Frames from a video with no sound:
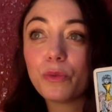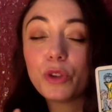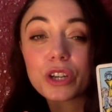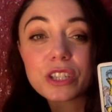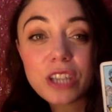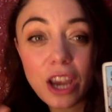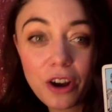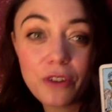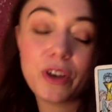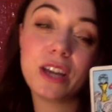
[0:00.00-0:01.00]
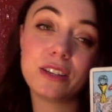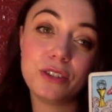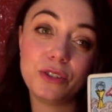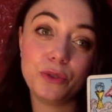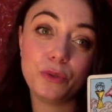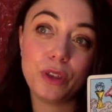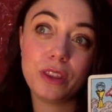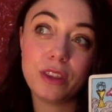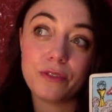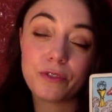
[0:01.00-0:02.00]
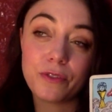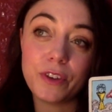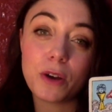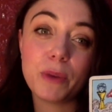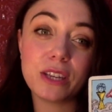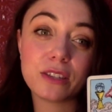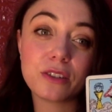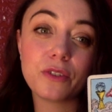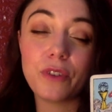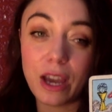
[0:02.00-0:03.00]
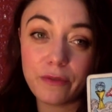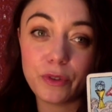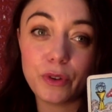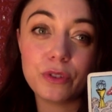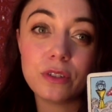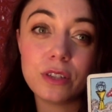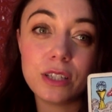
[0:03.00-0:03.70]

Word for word: looks terrifying to the fear-based survival